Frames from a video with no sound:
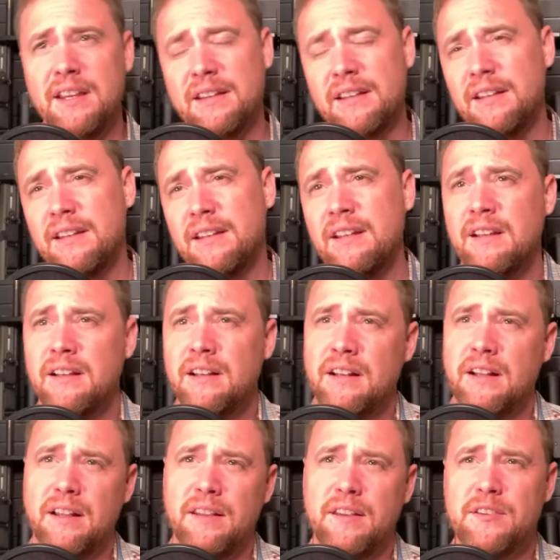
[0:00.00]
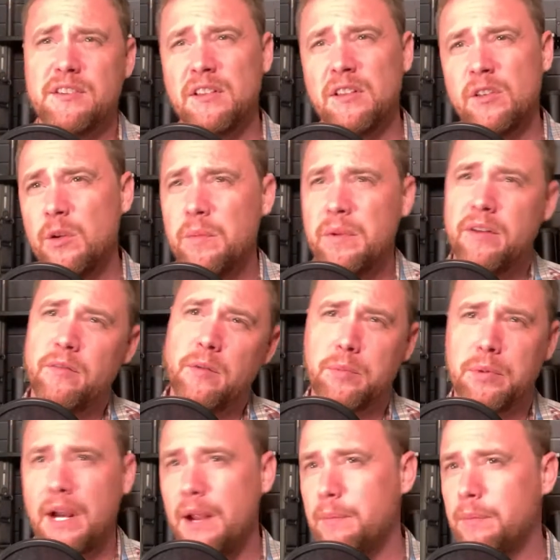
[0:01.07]
That there's a little bit of a
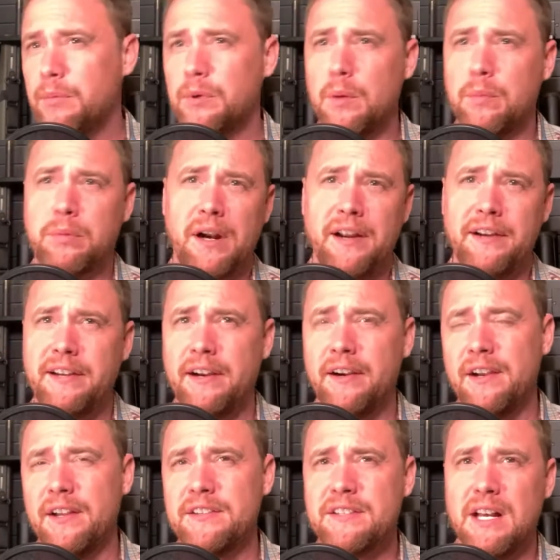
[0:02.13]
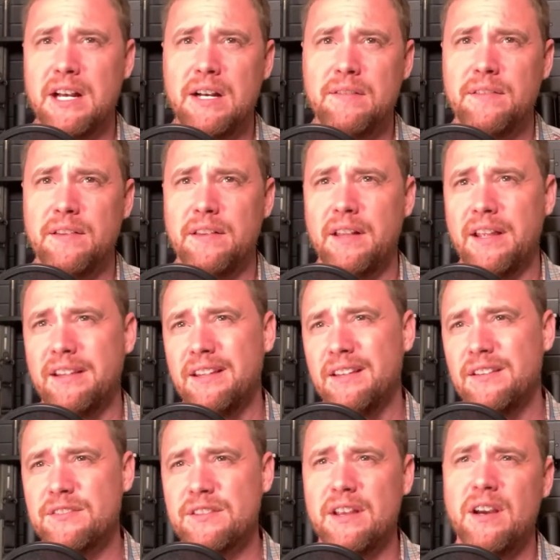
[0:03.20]
proprietary stuff that, like, you
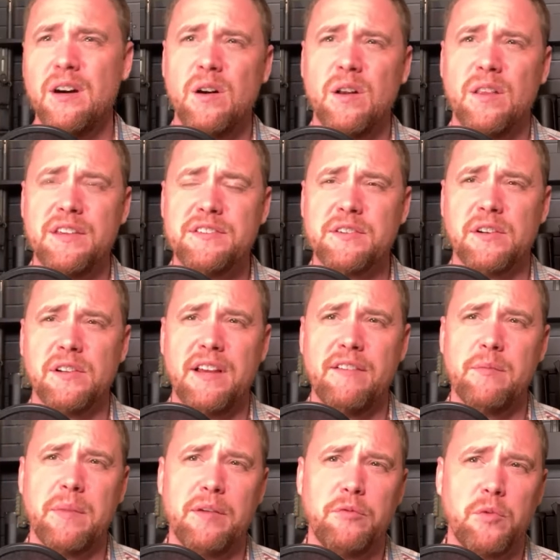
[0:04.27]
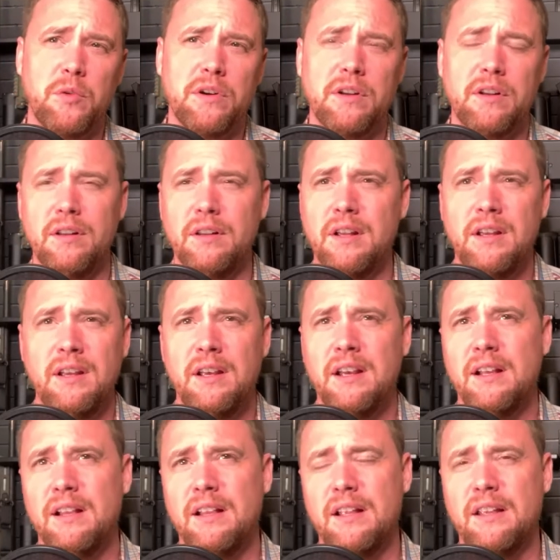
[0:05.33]
say, oh, these are 11 by 4,
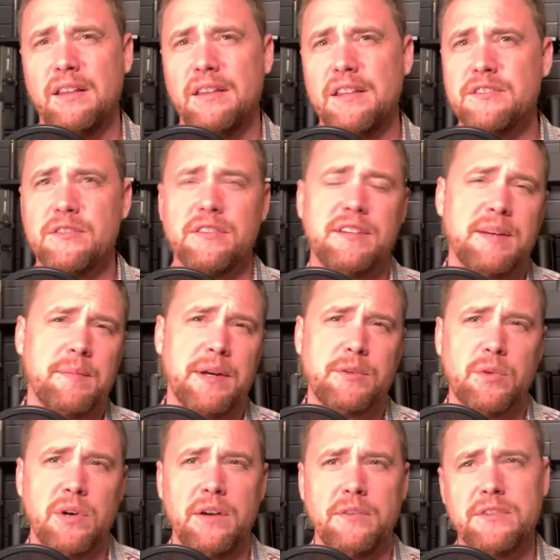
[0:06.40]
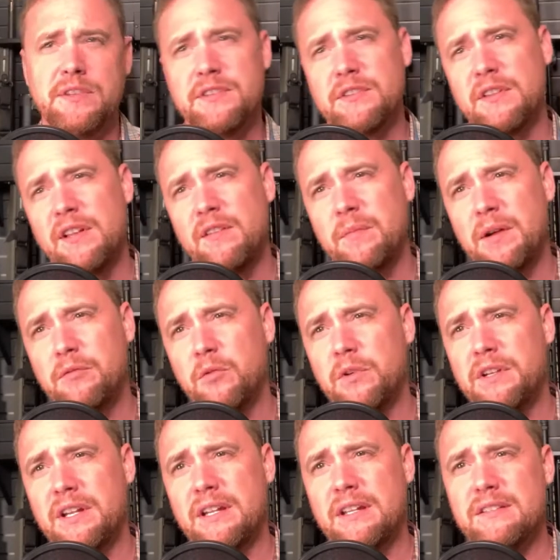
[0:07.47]
these are the 10 by 12s, and these are 11 by
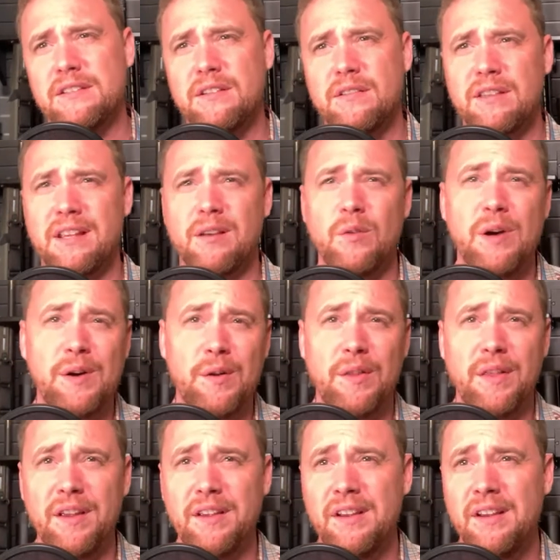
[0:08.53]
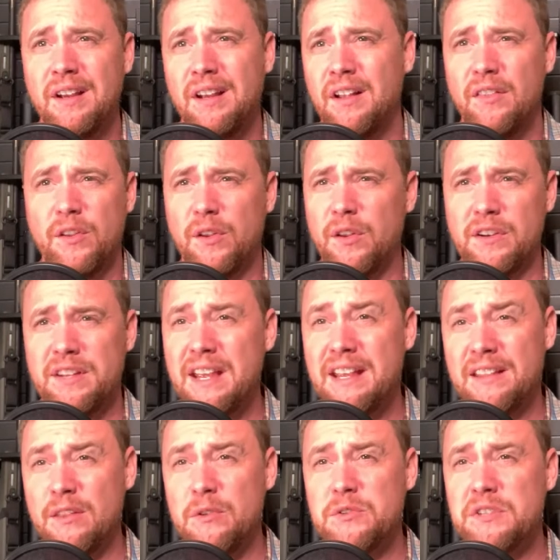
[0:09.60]
14s, and you think, well, that they're going to take
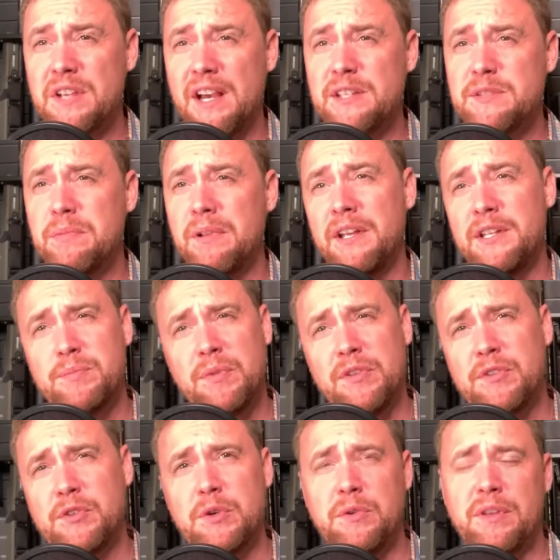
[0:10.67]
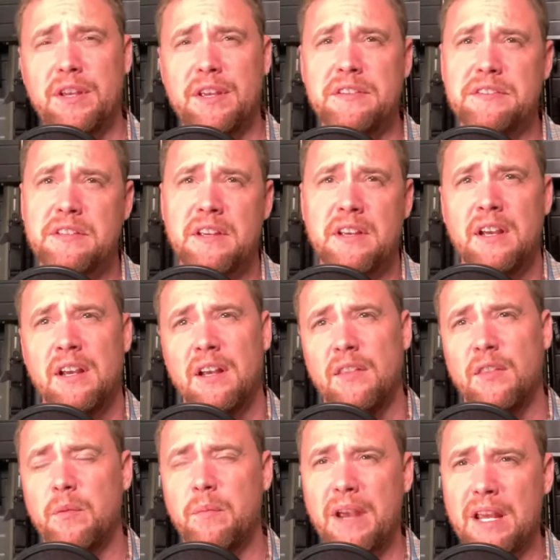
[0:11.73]
those size plates, but the truth is
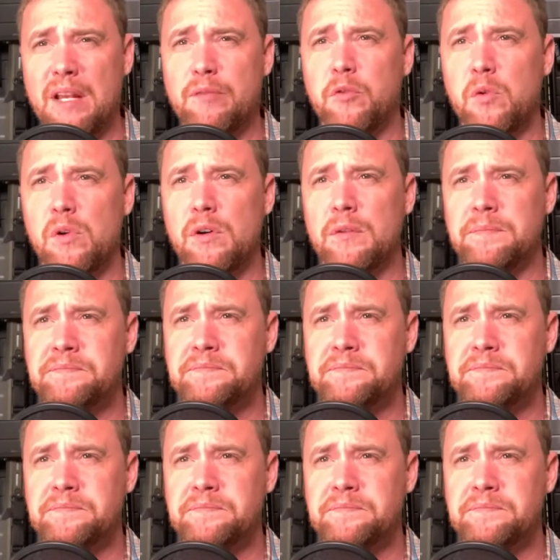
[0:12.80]
they're made for